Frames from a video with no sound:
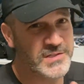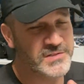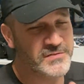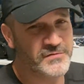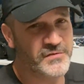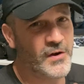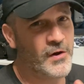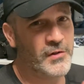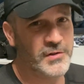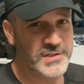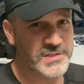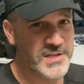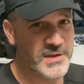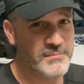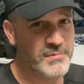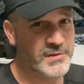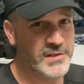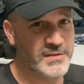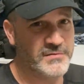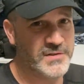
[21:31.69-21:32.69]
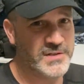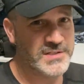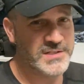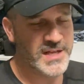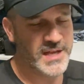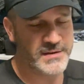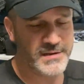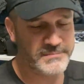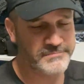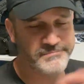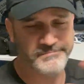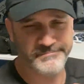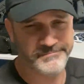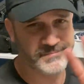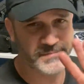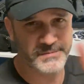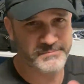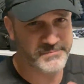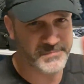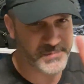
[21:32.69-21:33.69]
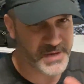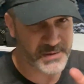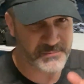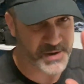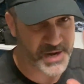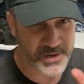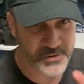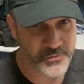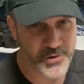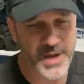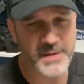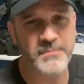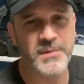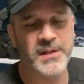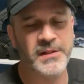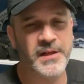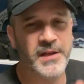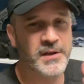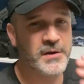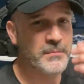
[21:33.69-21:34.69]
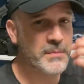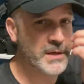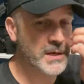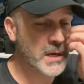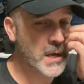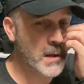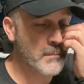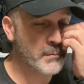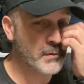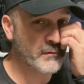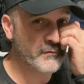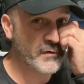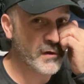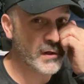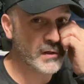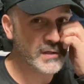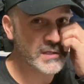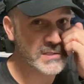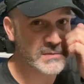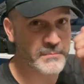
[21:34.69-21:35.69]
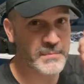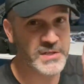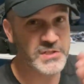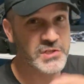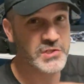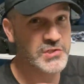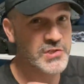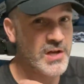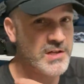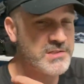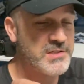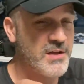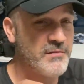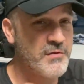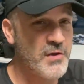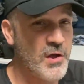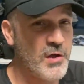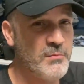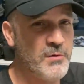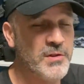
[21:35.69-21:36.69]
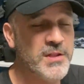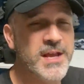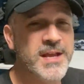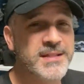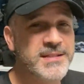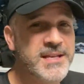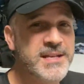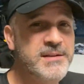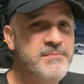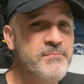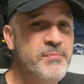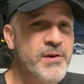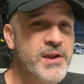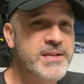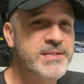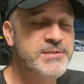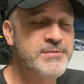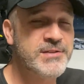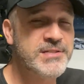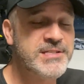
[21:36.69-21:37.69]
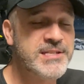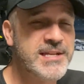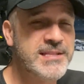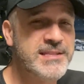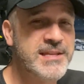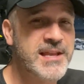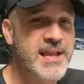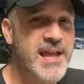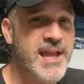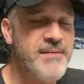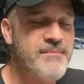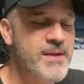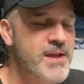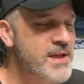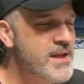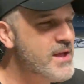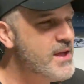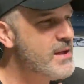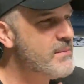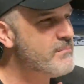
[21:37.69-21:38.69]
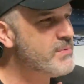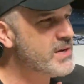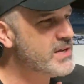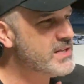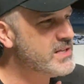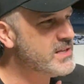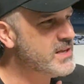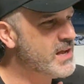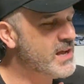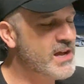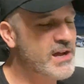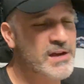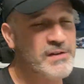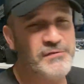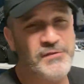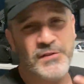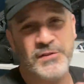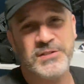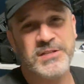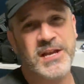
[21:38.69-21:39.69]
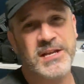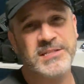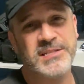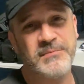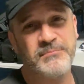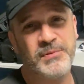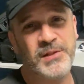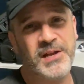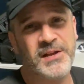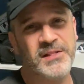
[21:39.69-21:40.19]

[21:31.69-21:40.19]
of volleys, I believe he said it. He might correct me later, but a couple of volleys, a bunch of shots off collarbone. They didn't break, so he stayed in the game. But for those guys that play a